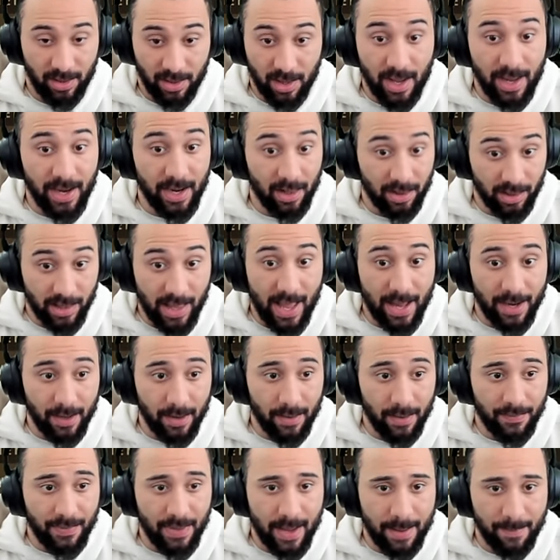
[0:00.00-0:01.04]
and a lot
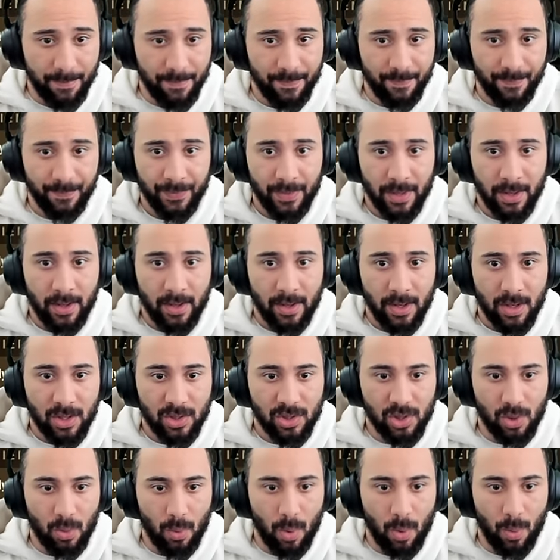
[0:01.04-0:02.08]
of them.
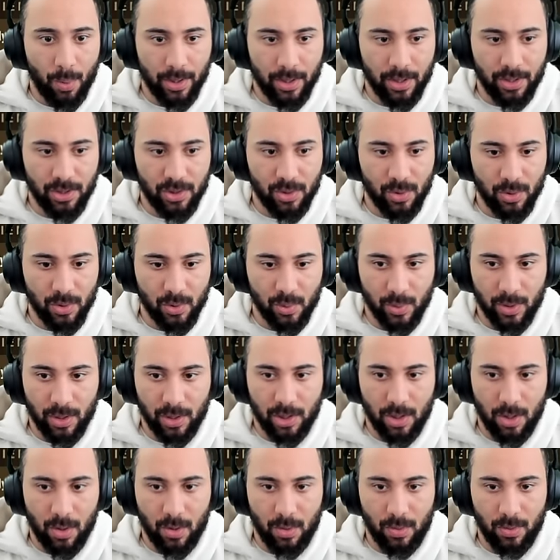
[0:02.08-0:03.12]
So what we're going to do is we're going to
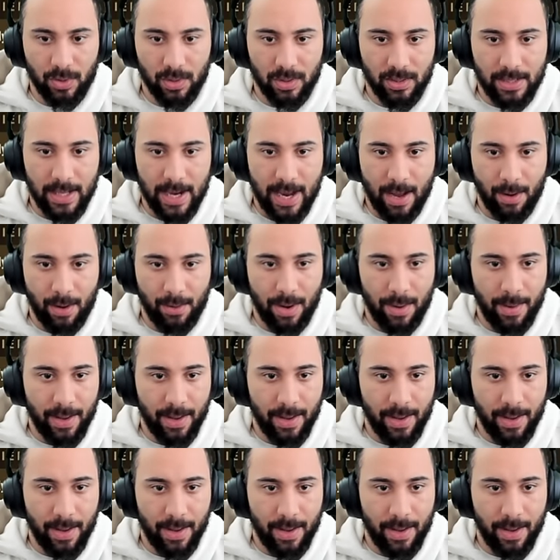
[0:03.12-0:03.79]
go down.